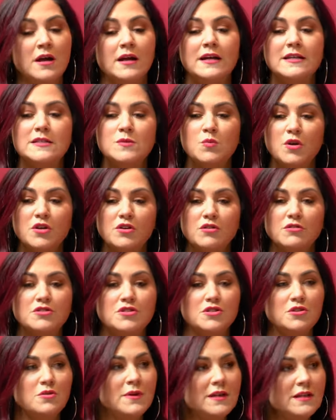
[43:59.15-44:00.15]
Because what you're
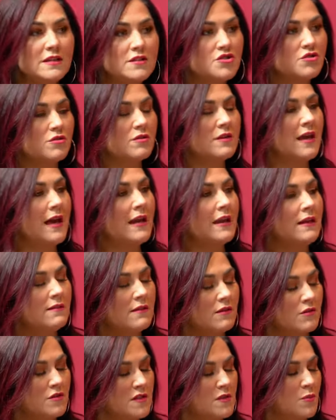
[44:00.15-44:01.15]
doing is you're getting
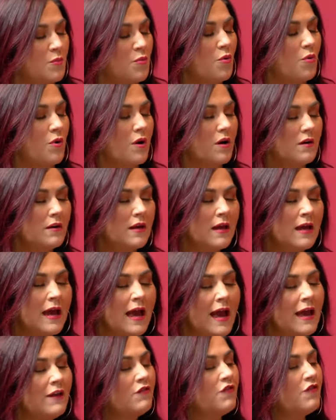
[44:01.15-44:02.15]
their support,
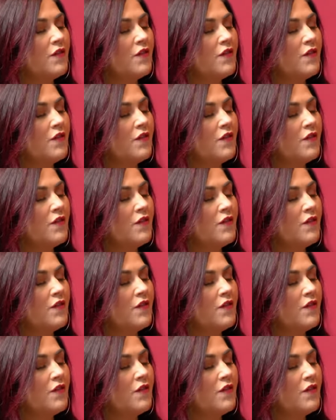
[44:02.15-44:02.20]
and